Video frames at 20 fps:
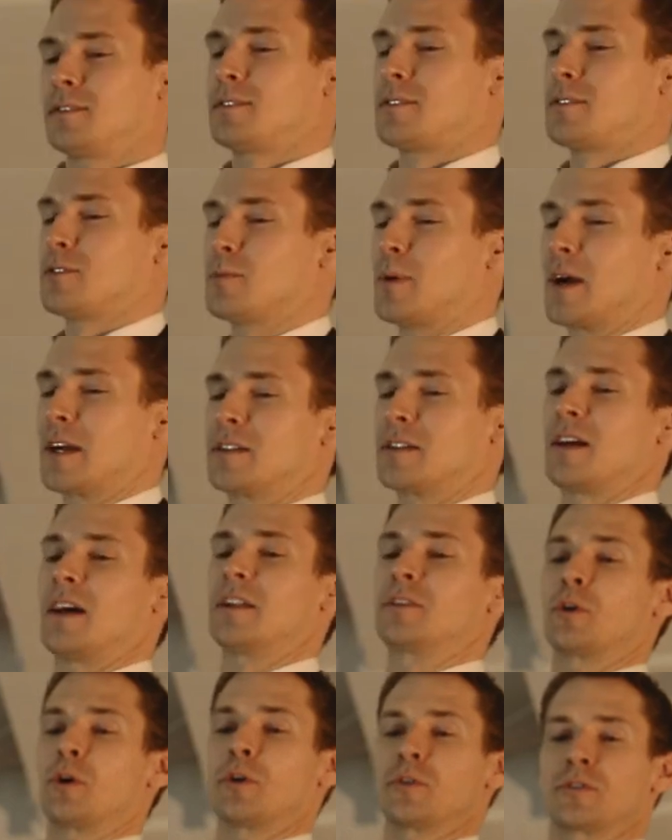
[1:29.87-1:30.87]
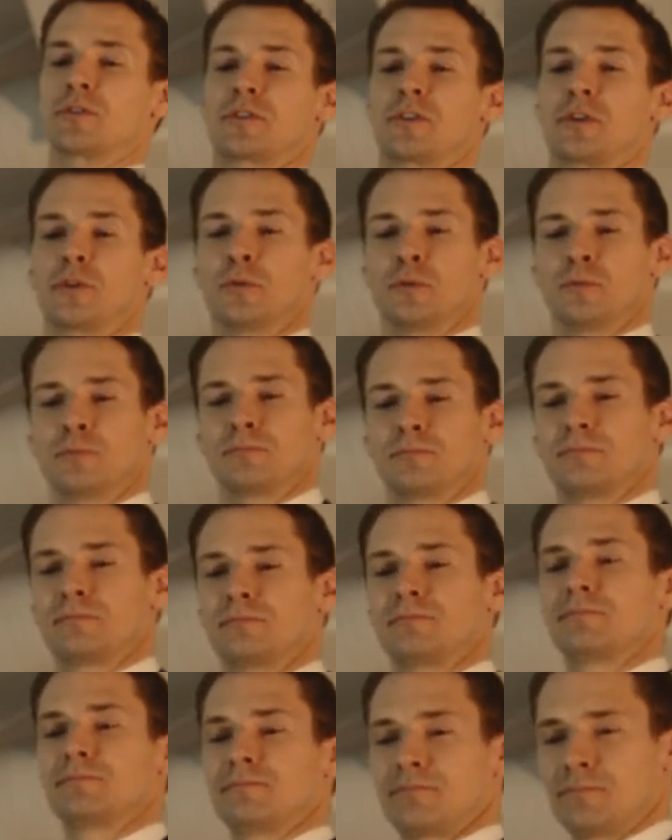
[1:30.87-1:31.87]
See you back at headquarters, Q.
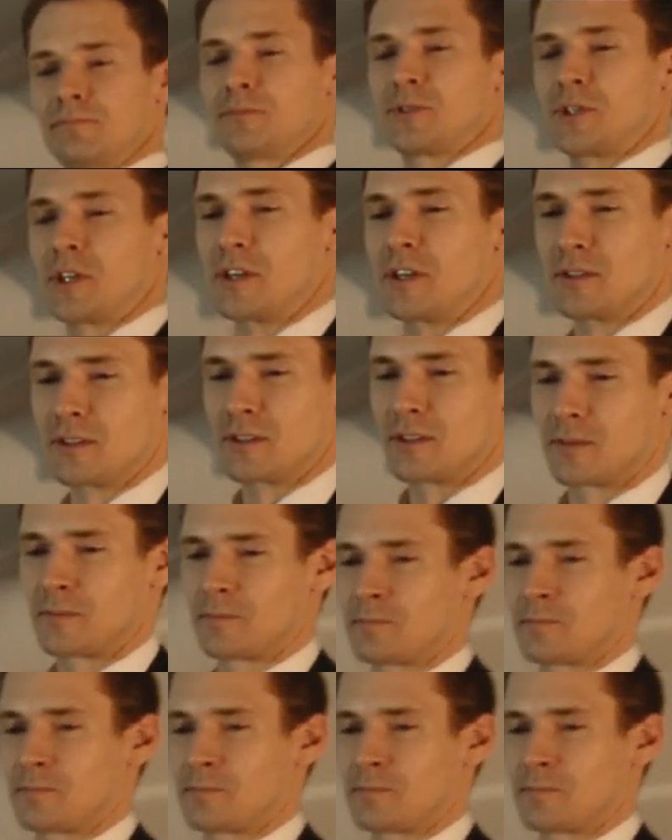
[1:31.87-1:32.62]
Cheers.